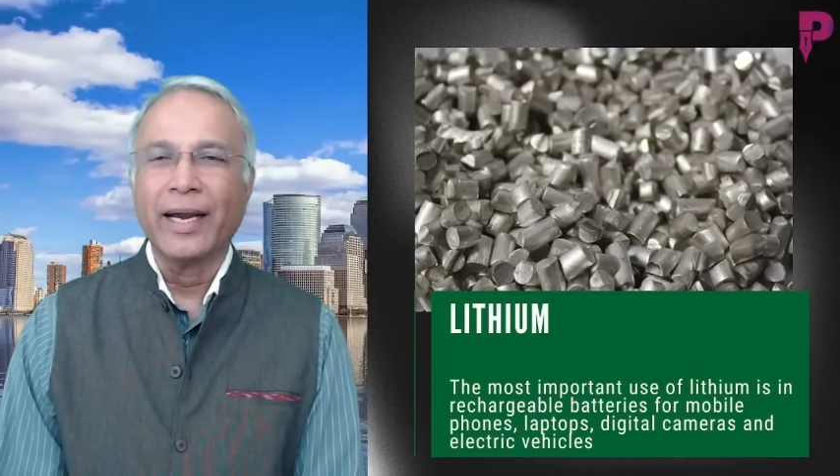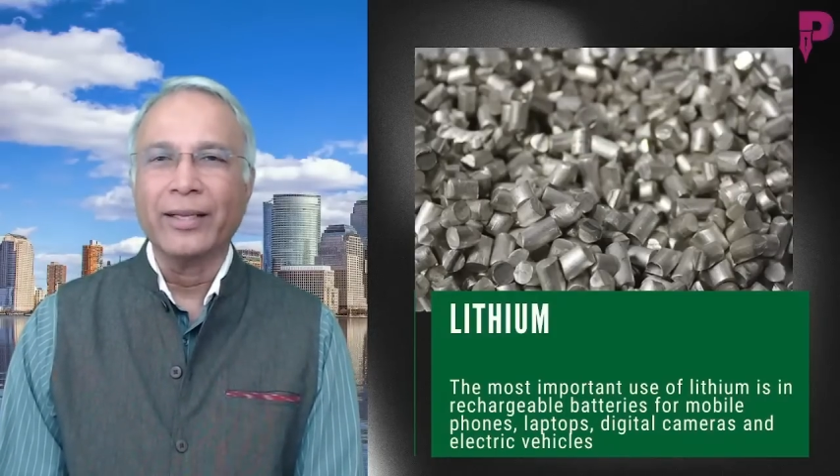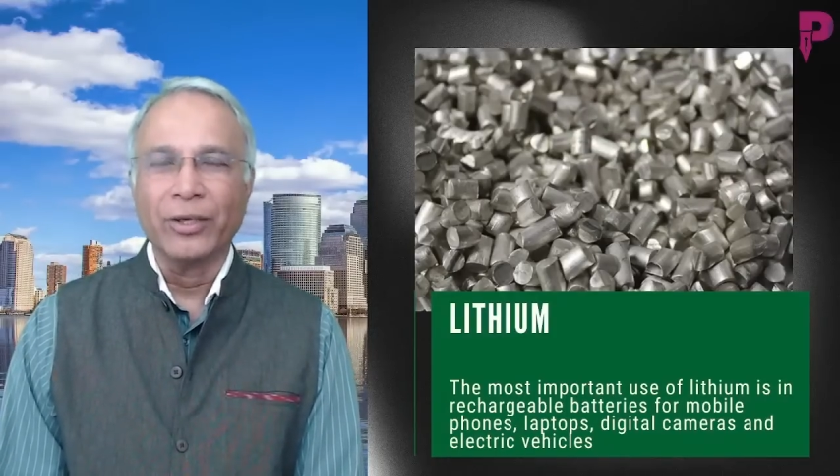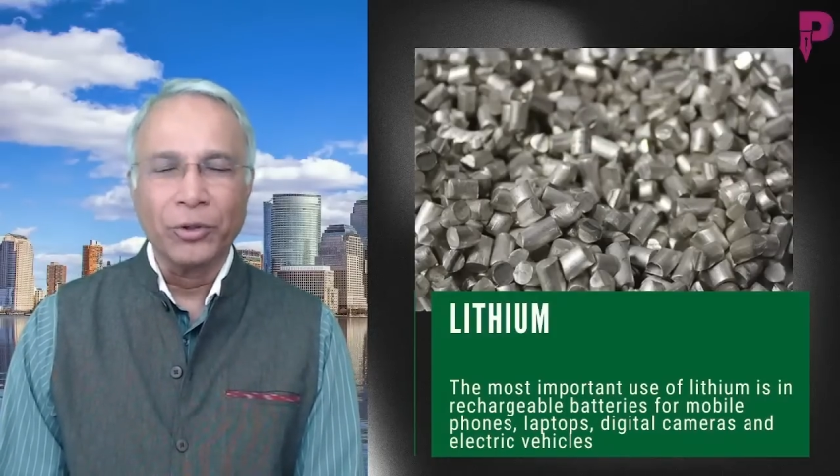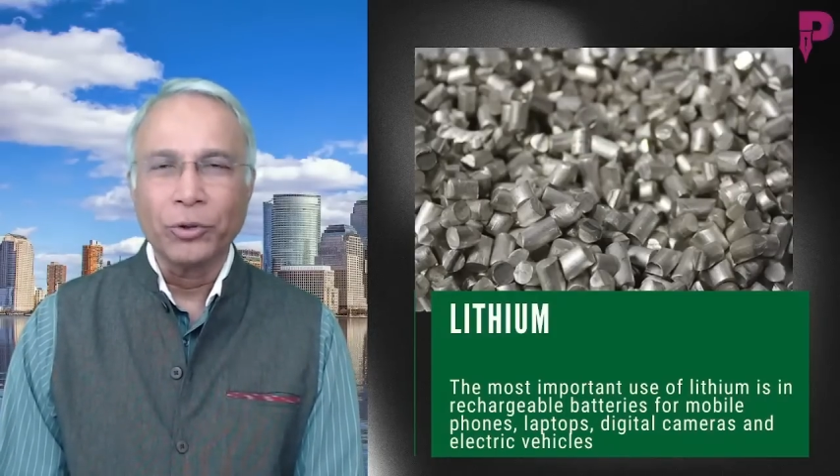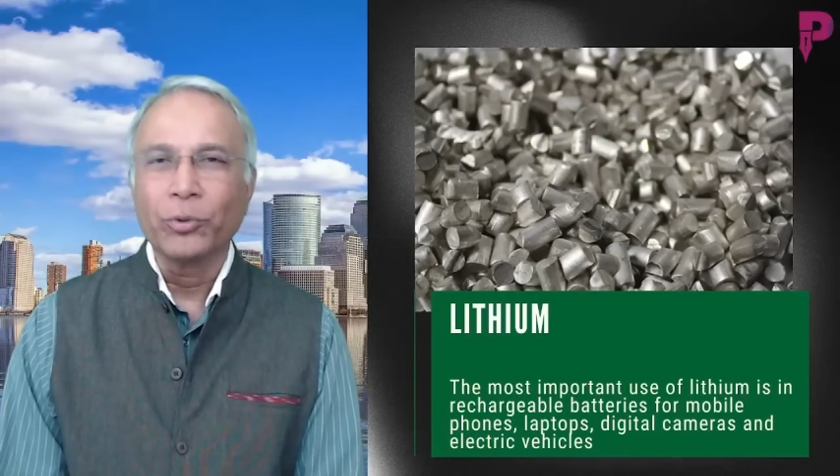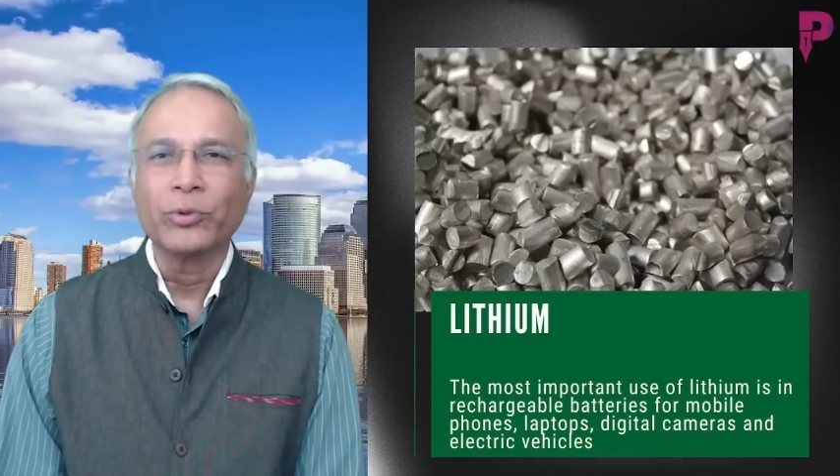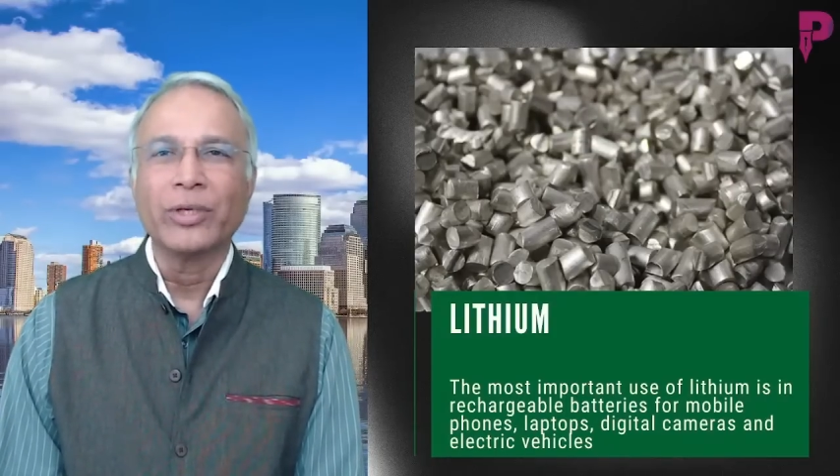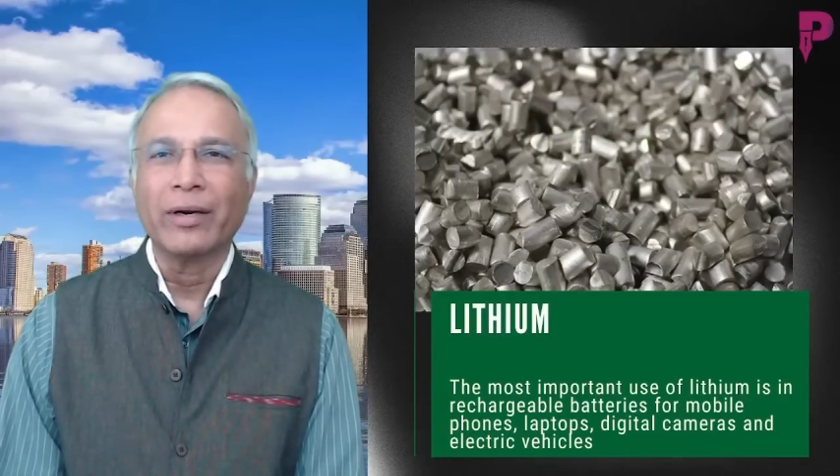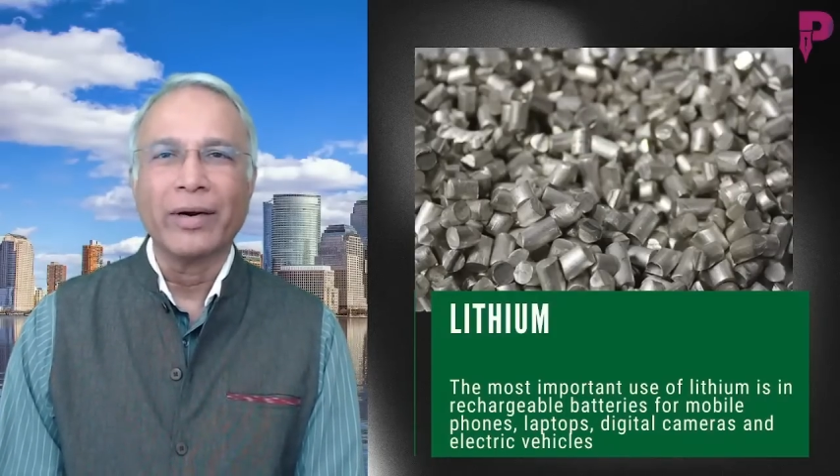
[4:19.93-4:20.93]
and the new
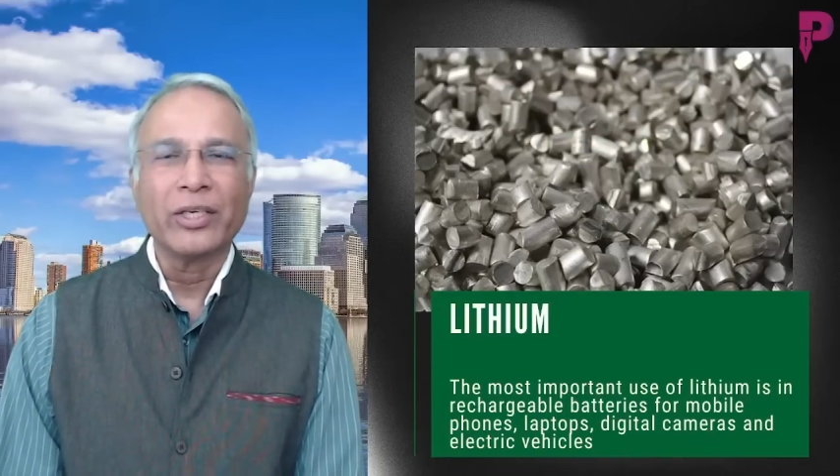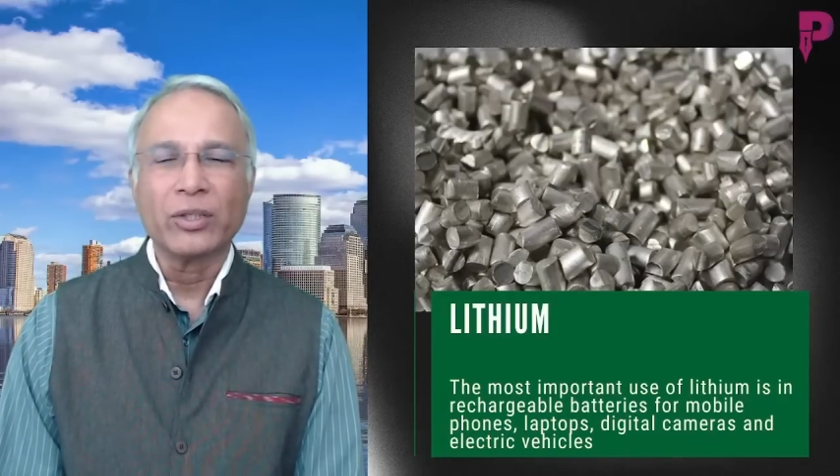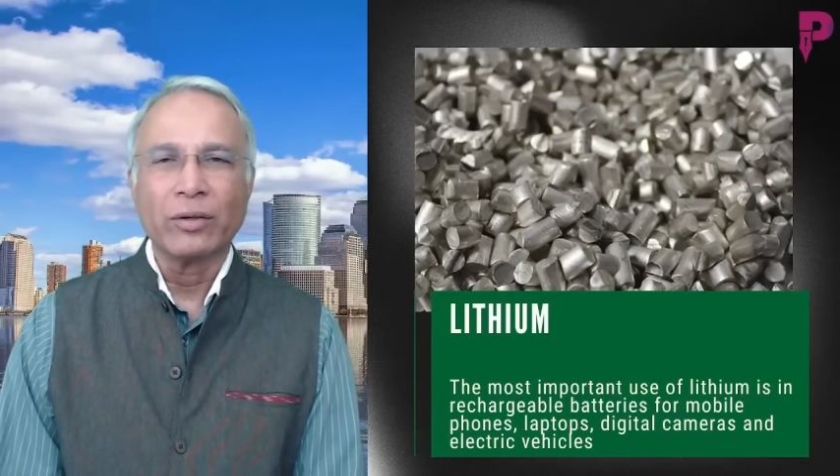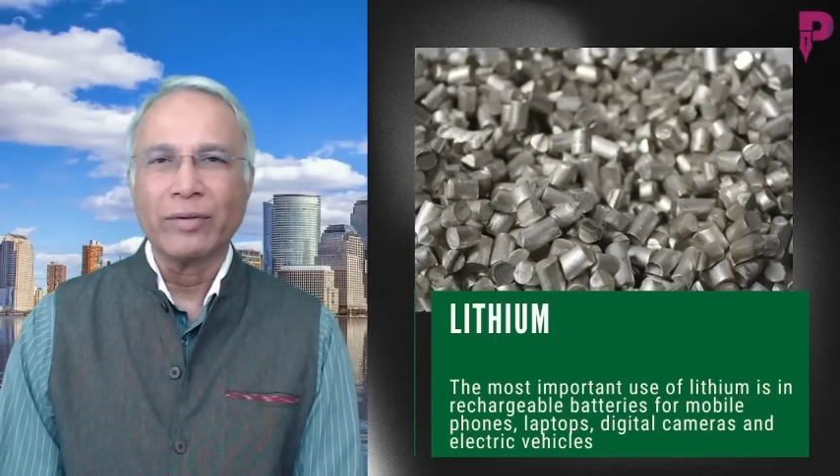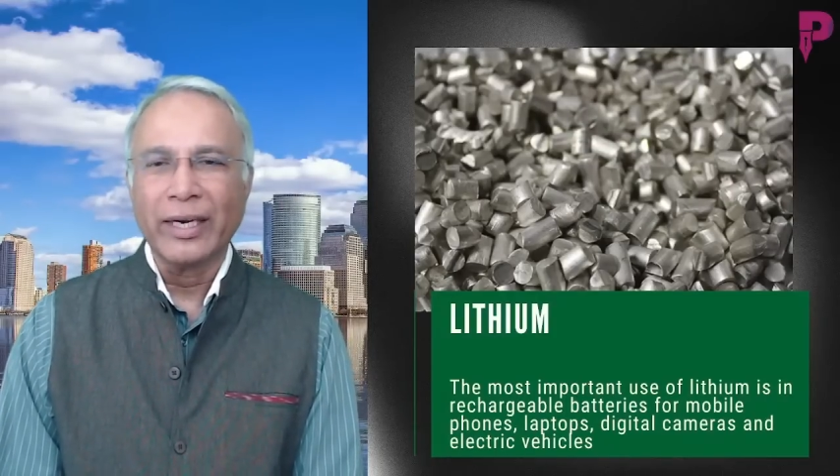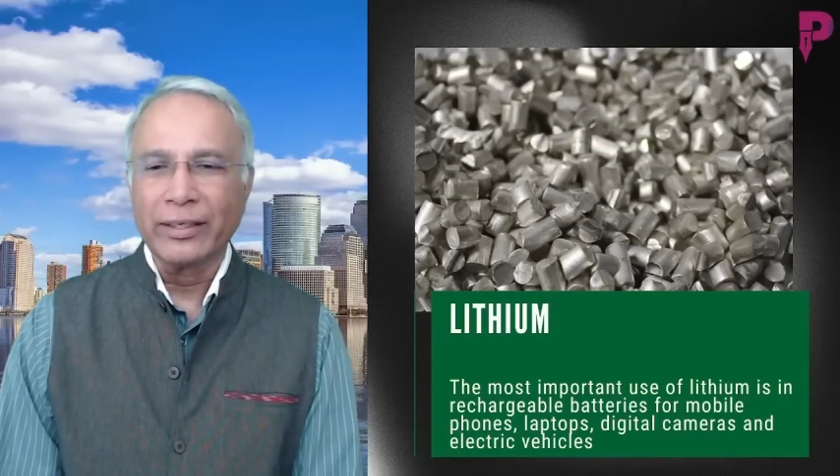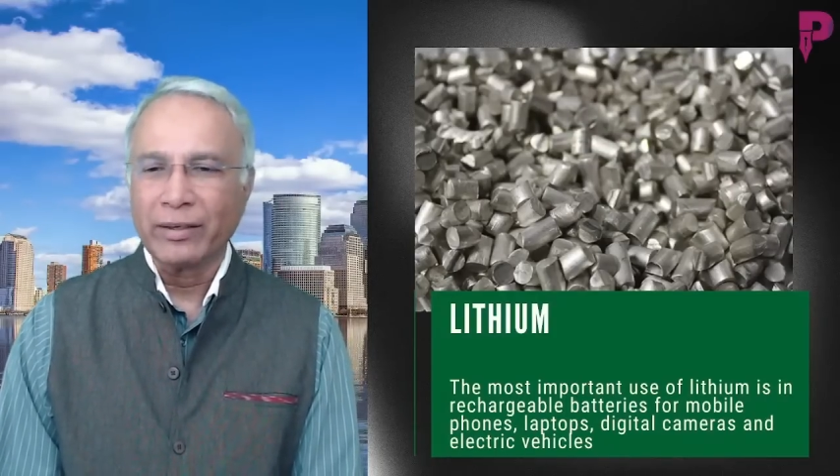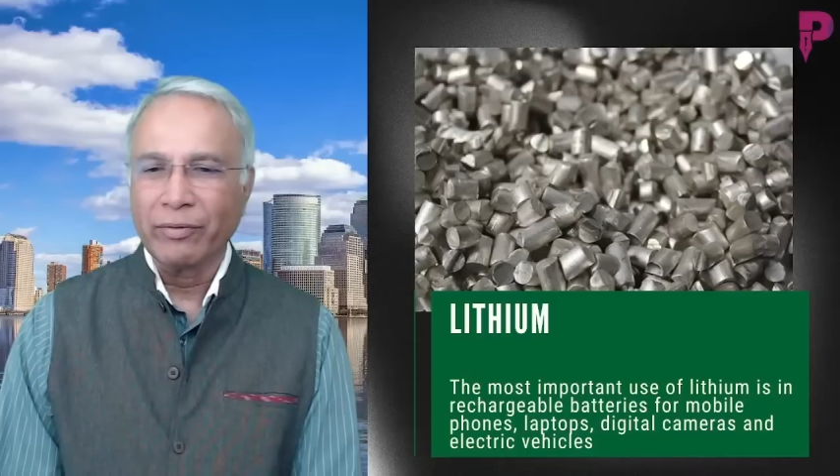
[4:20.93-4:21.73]
generation of electric